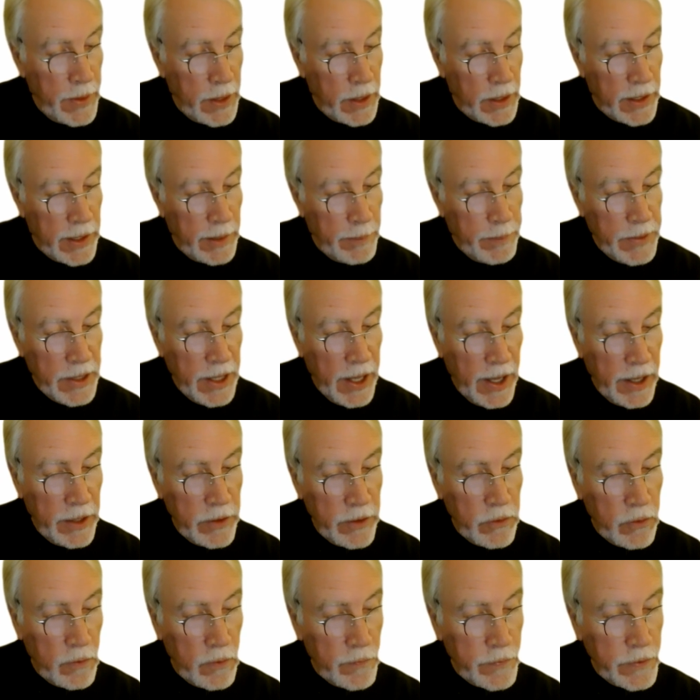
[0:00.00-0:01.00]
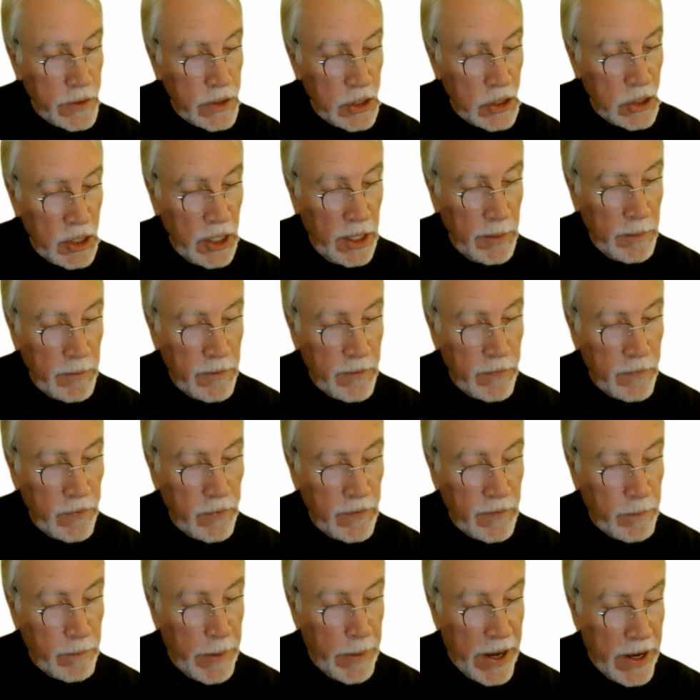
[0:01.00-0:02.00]
let me hand over to James
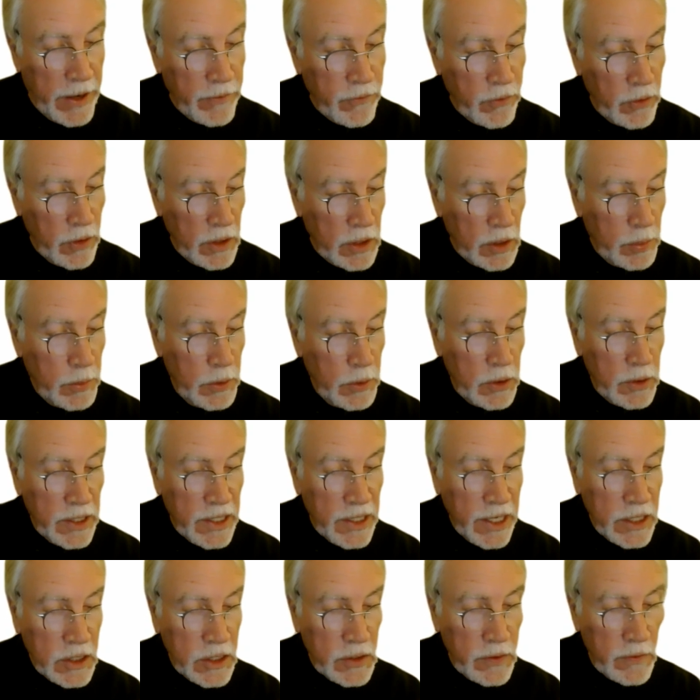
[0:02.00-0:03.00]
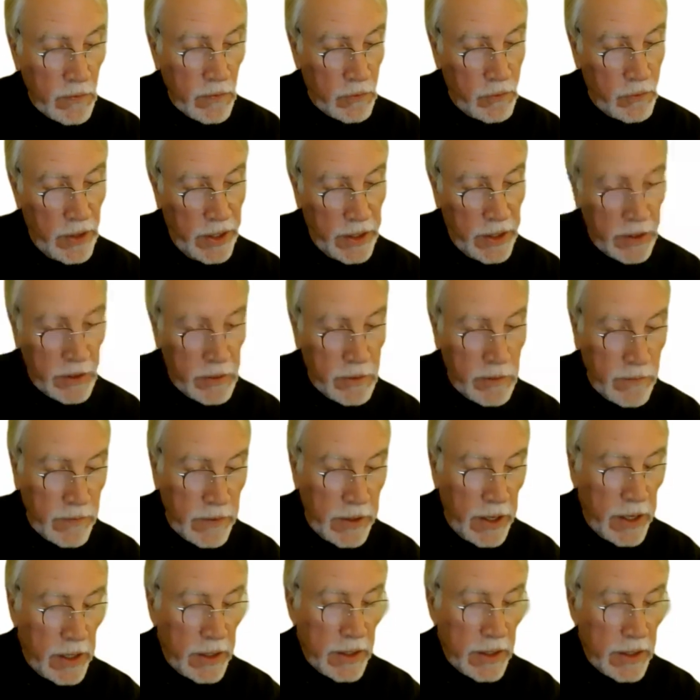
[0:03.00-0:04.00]
Fitzpatrick, Communications Director of the
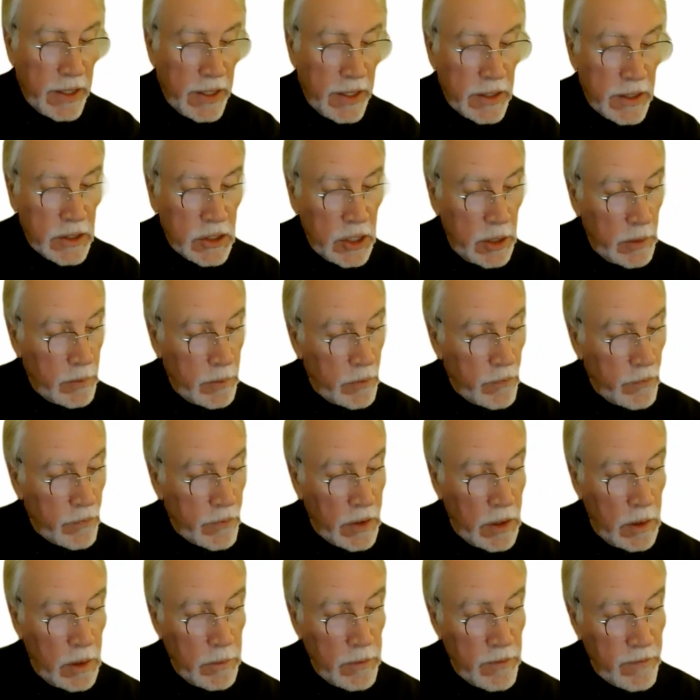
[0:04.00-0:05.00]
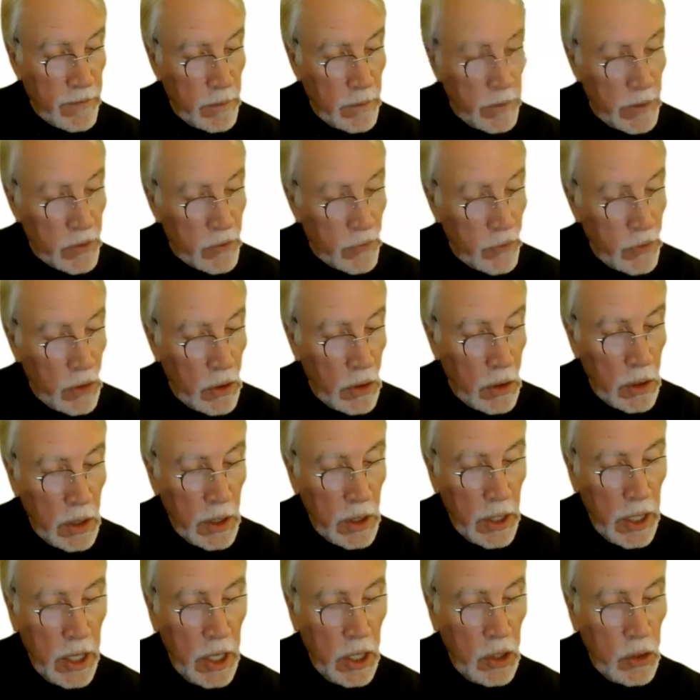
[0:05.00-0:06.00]
Ireland Canada Chamber of Commerce in Montreal,
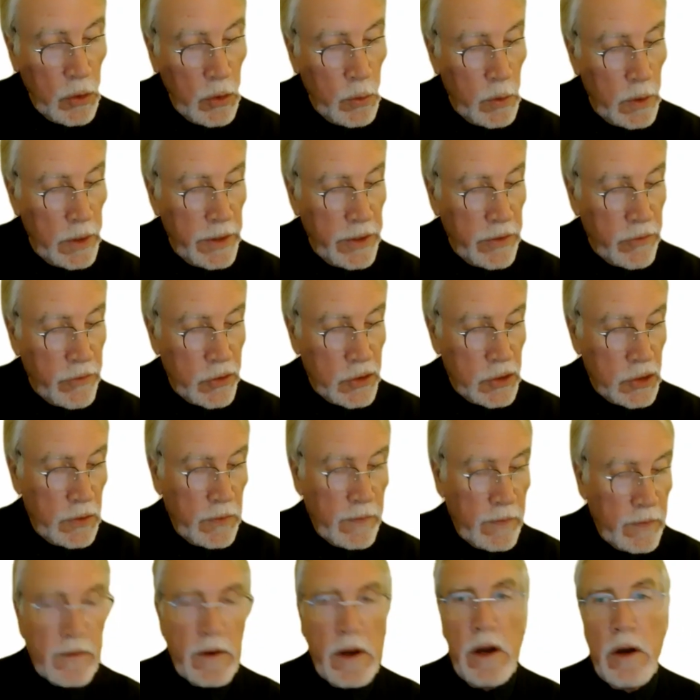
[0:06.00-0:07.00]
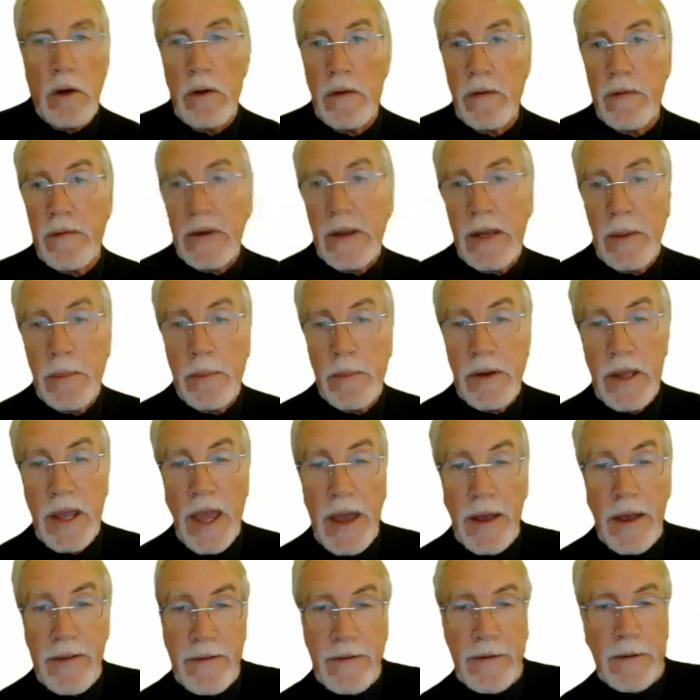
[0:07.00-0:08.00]
who will introduce our esteemed
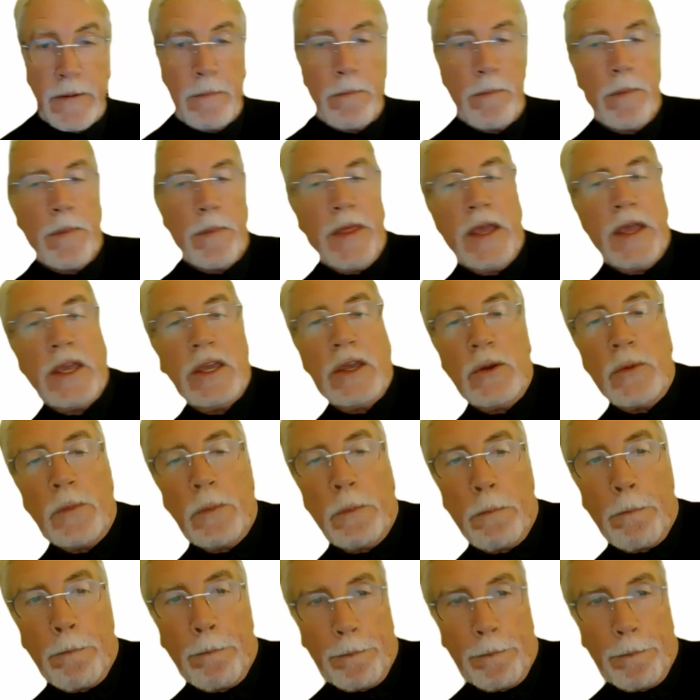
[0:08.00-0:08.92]
guest. Thank you.